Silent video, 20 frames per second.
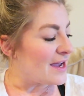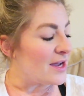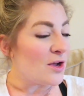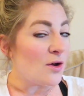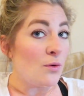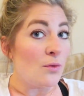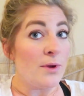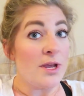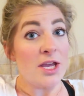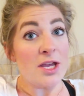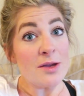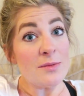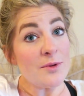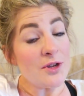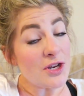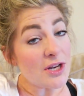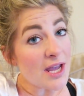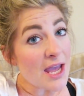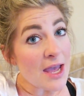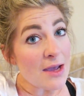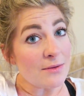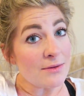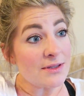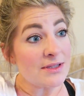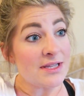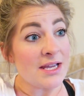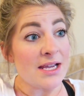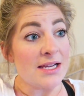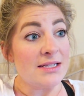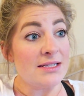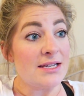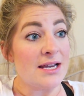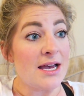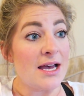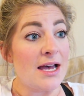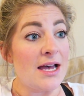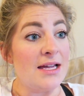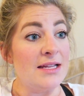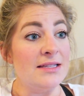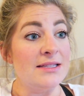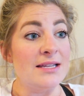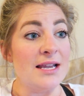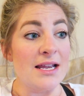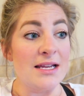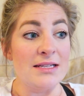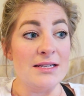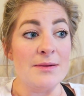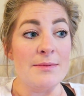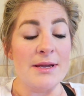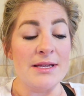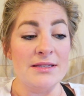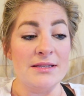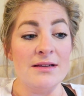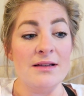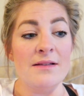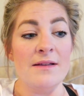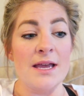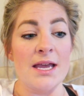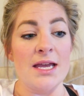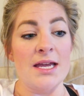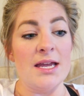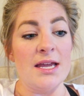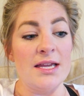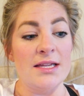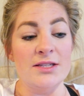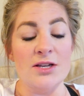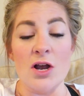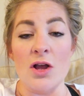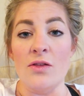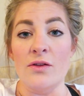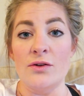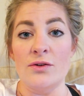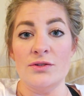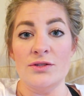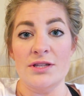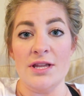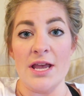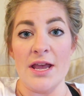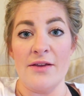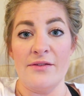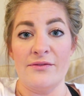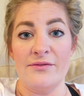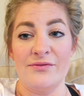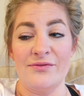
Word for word: like we communicate with Santa and Santa basically is our little slave.